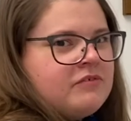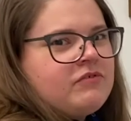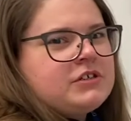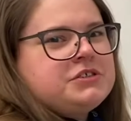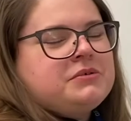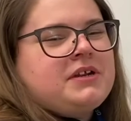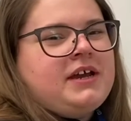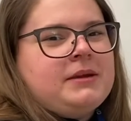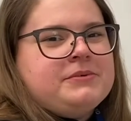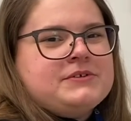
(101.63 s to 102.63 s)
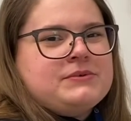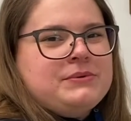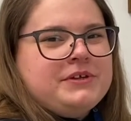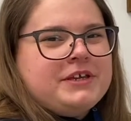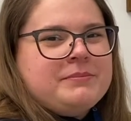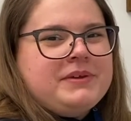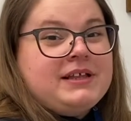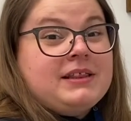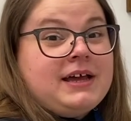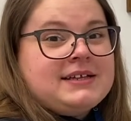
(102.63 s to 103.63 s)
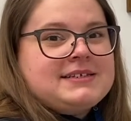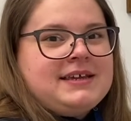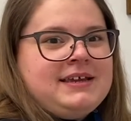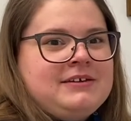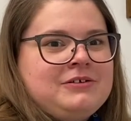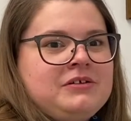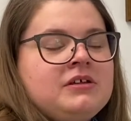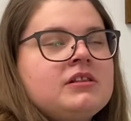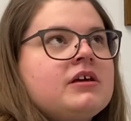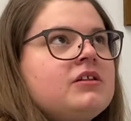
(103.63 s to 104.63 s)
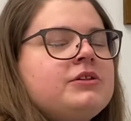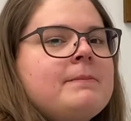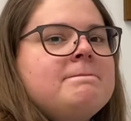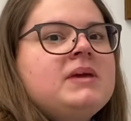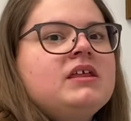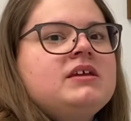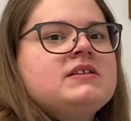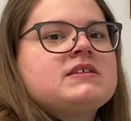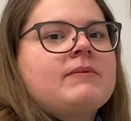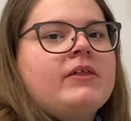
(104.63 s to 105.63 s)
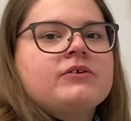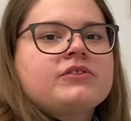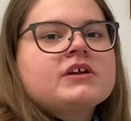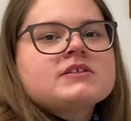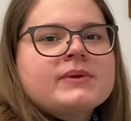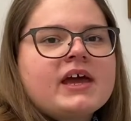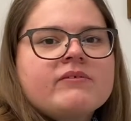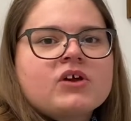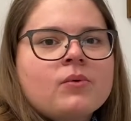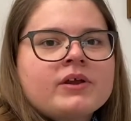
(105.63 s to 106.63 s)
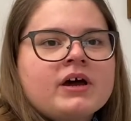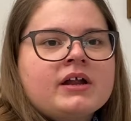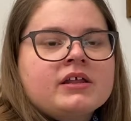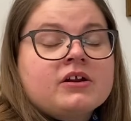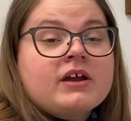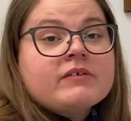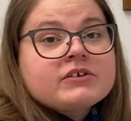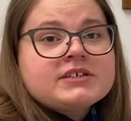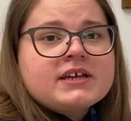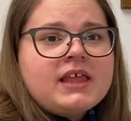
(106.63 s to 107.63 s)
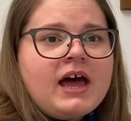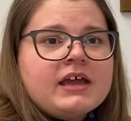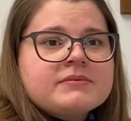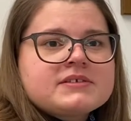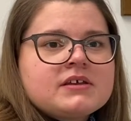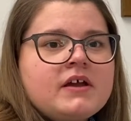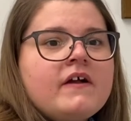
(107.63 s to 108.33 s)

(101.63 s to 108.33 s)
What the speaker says: Virtual and hybrid schooling can be a lot to handle, let alone the millions of other things we have going on in our everyday lives.